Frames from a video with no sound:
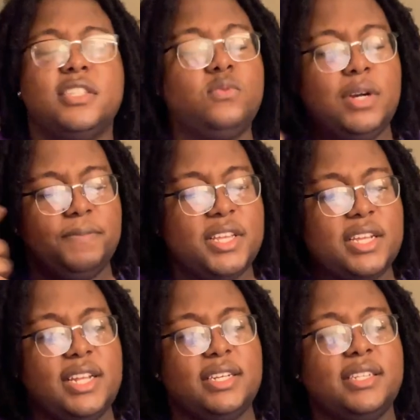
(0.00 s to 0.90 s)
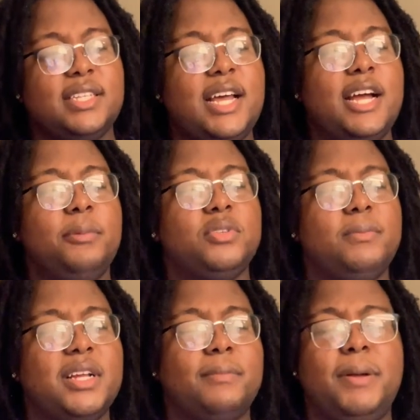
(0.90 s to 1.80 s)
This is what I'm thinking at the time. So I'm
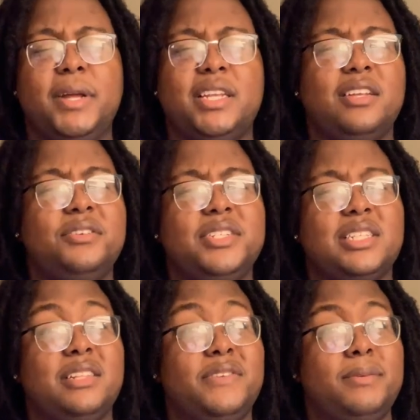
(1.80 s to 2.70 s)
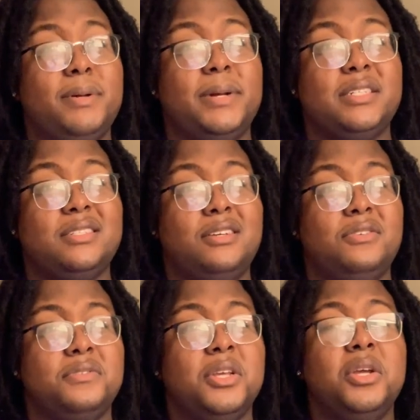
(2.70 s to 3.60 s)
like, am I about to get on this elevator by myself?